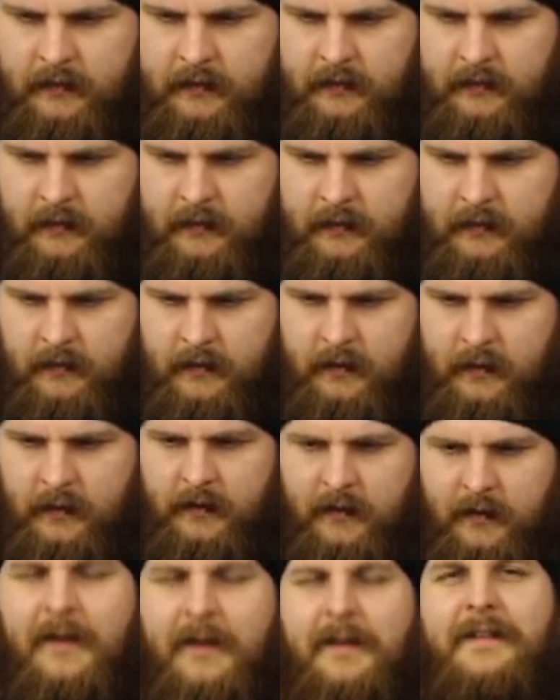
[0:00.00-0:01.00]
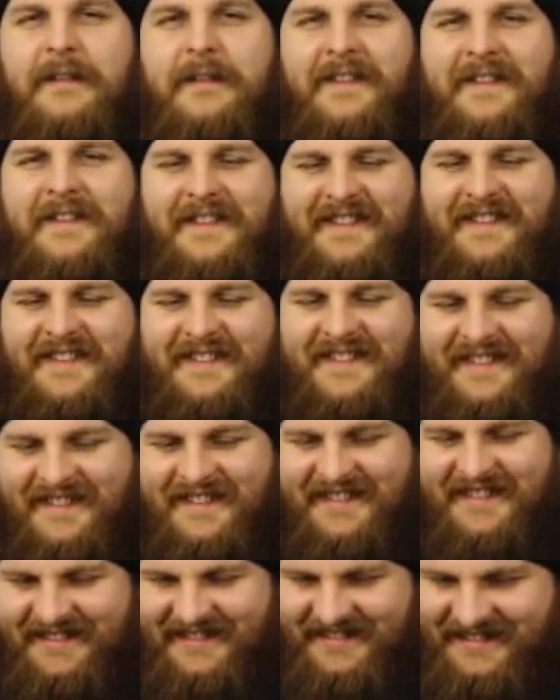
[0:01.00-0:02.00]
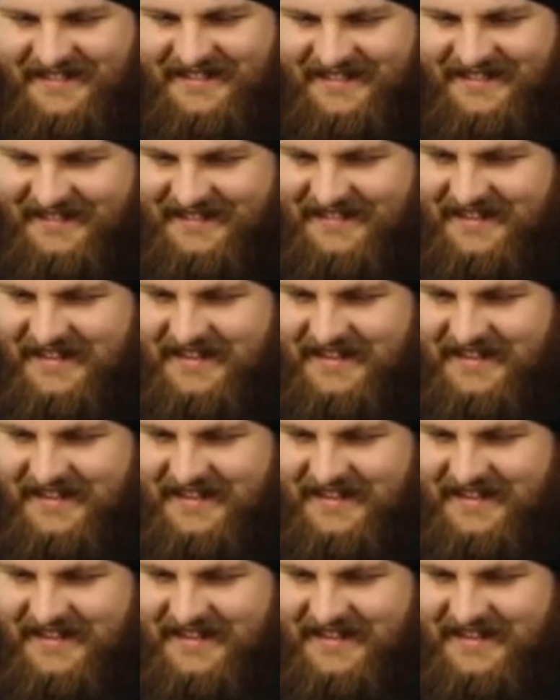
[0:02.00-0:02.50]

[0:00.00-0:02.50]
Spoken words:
Nothing is said.